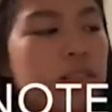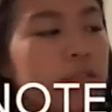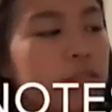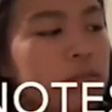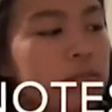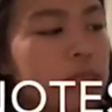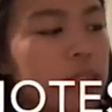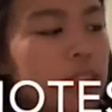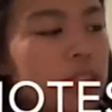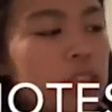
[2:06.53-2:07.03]

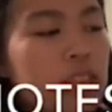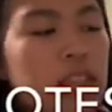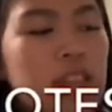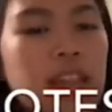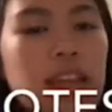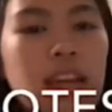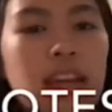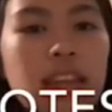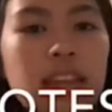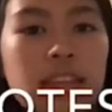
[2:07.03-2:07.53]
this thing
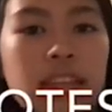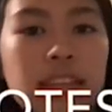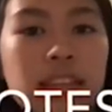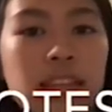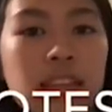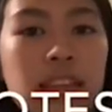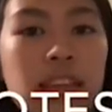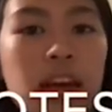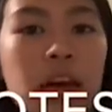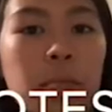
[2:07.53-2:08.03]
can
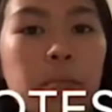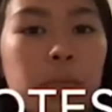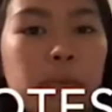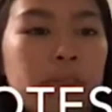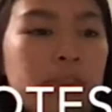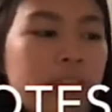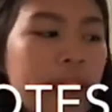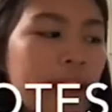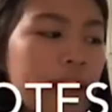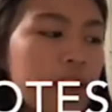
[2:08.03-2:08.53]
extend up and
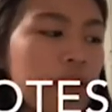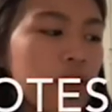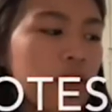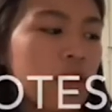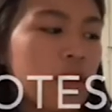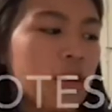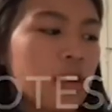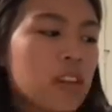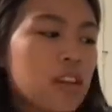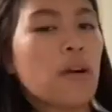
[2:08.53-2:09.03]
down.
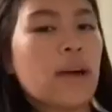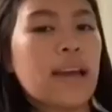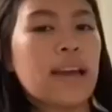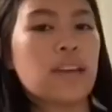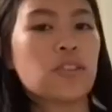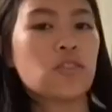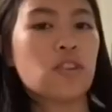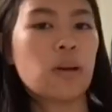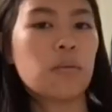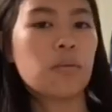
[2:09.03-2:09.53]
A
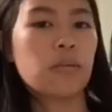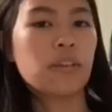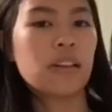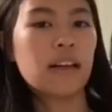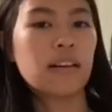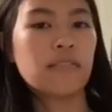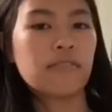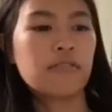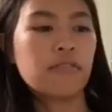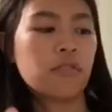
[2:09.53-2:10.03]
treble
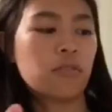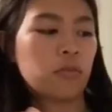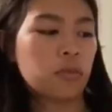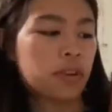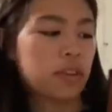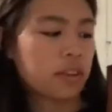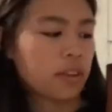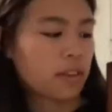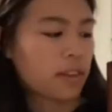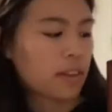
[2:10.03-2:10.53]
clef
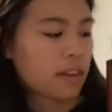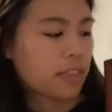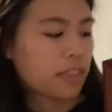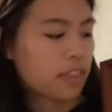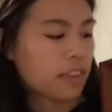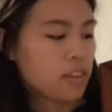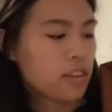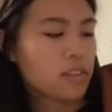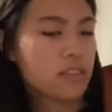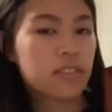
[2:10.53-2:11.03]
would look like
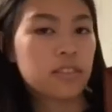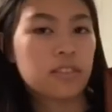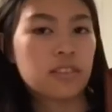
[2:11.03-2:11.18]
this.